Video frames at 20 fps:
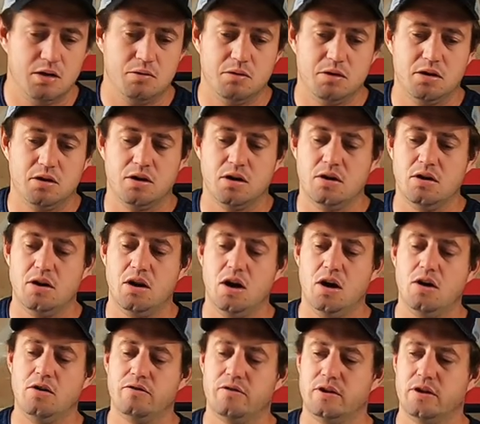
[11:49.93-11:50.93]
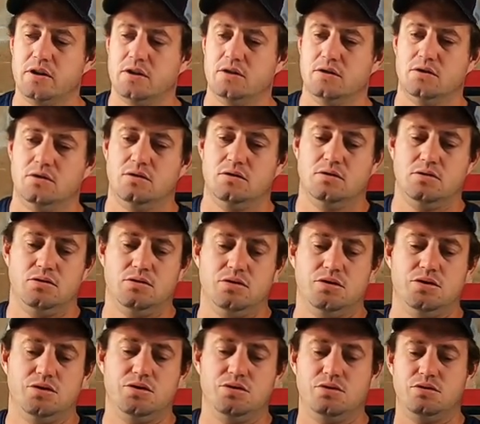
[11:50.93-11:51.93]
want to go over
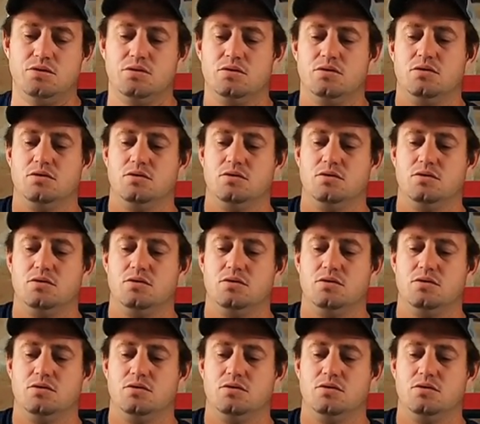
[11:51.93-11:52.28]
to